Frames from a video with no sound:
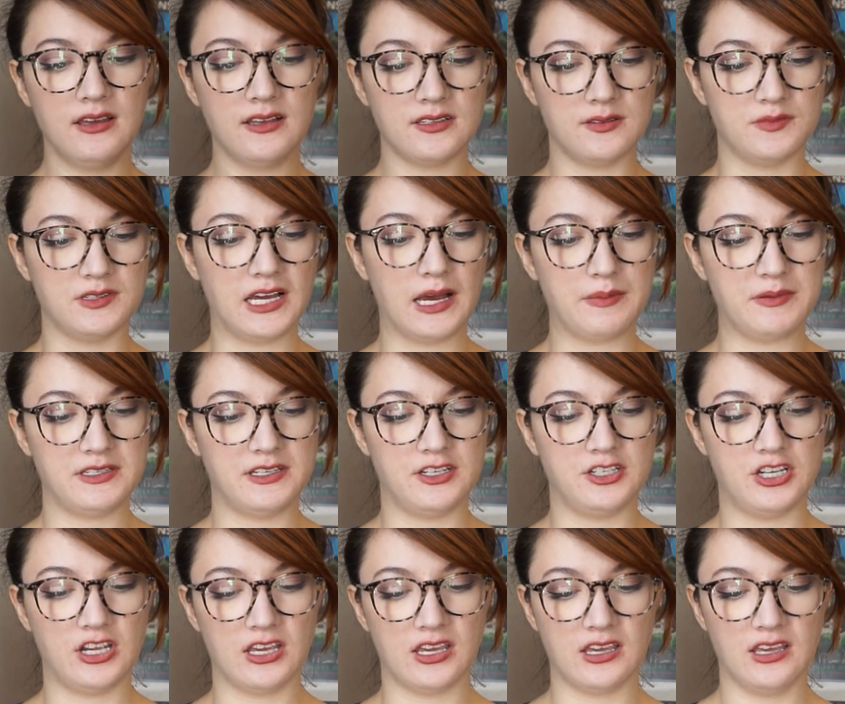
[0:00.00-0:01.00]
some top
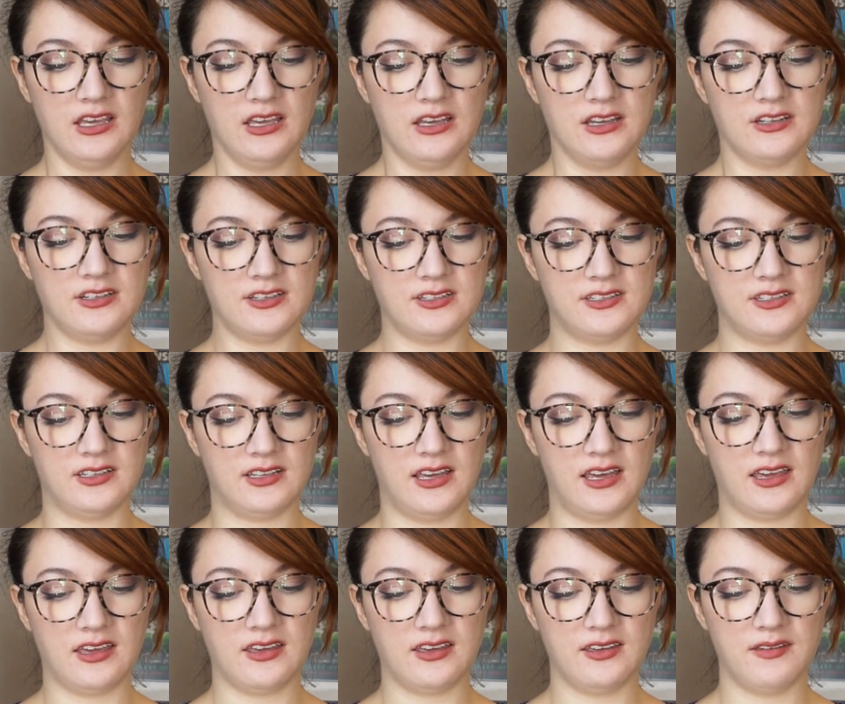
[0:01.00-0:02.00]
stitching, just to
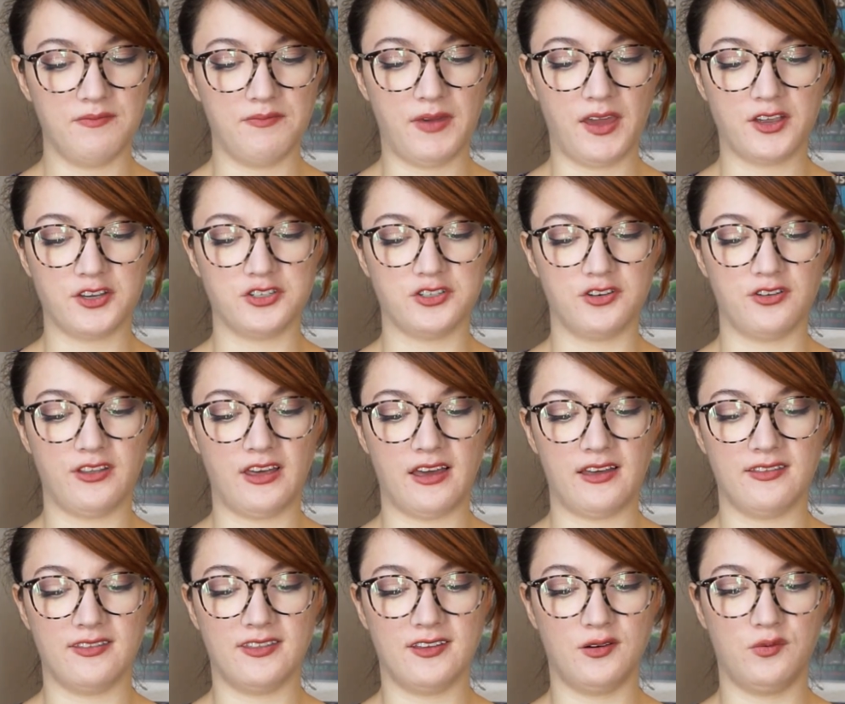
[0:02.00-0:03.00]
like make sure
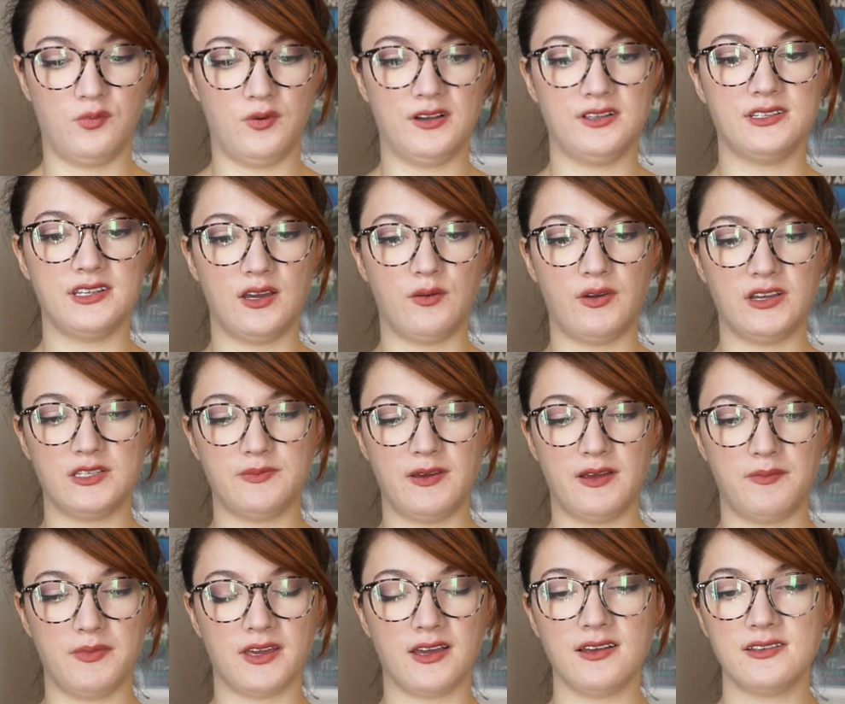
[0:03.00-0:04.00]
that there was a
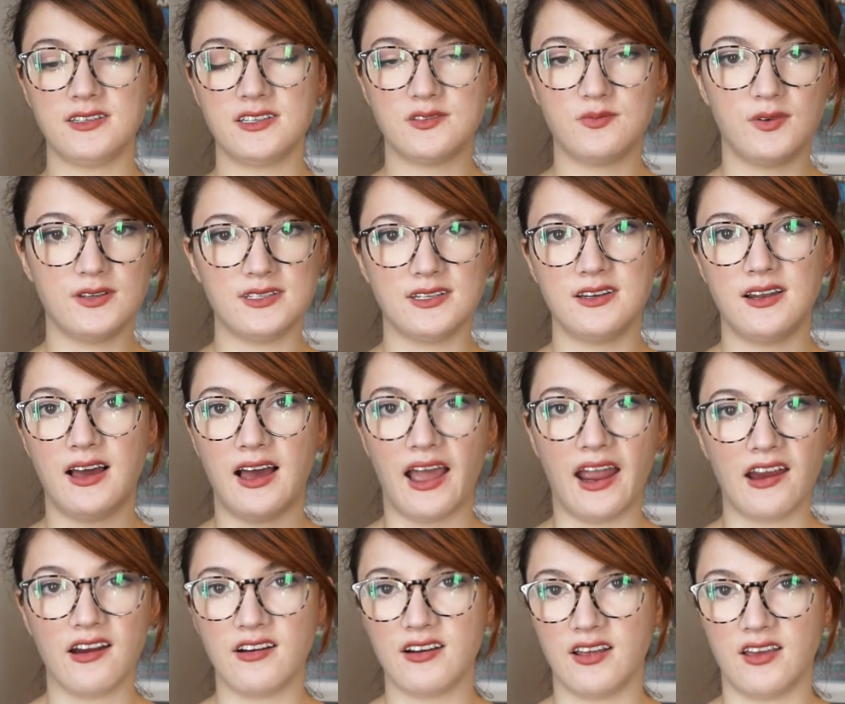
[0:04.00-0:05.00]
waistband because this wasn't
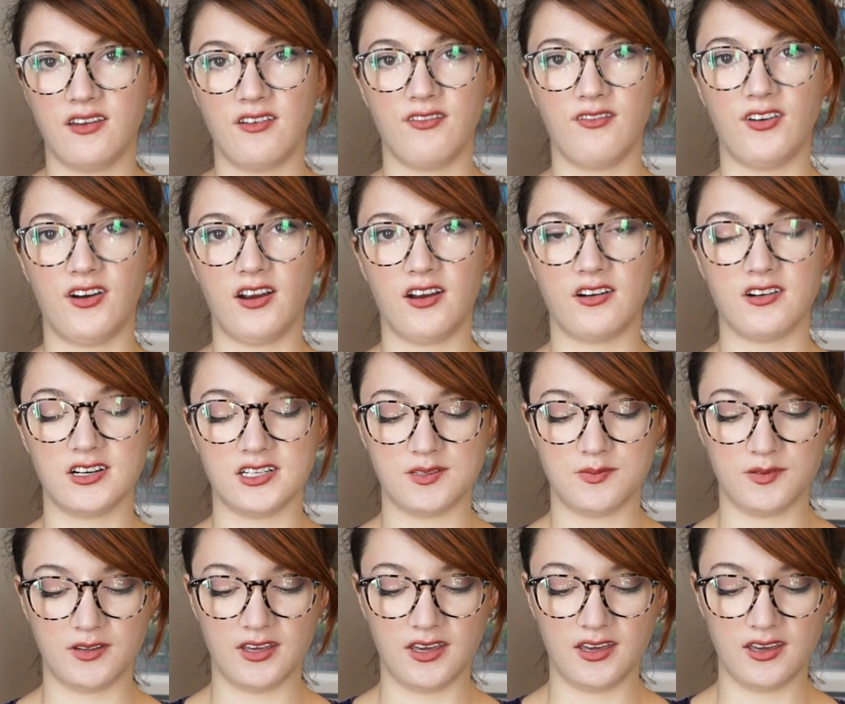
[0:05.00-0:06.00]
ironing very
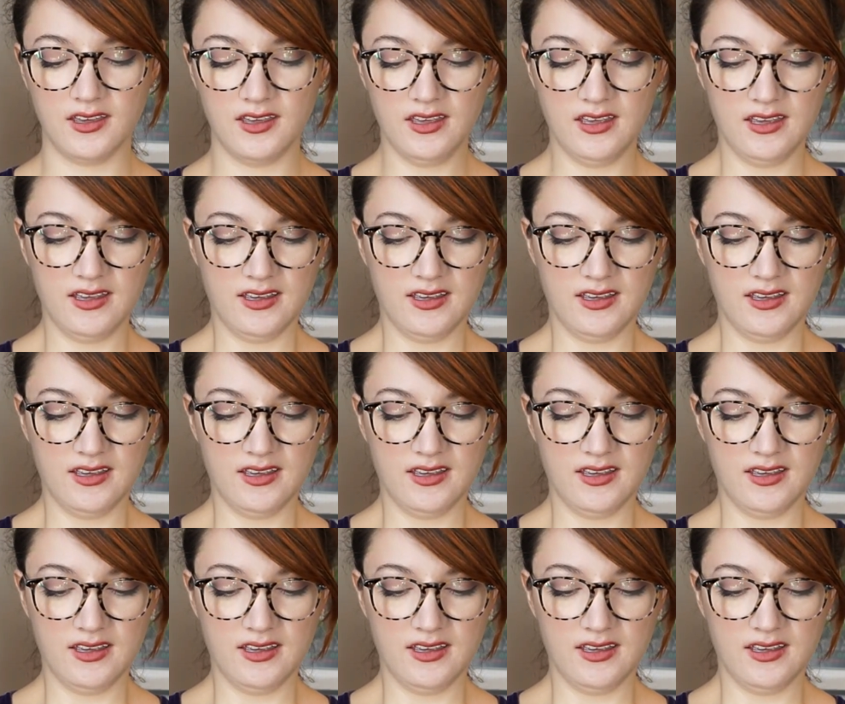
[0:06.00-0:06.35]
crisply.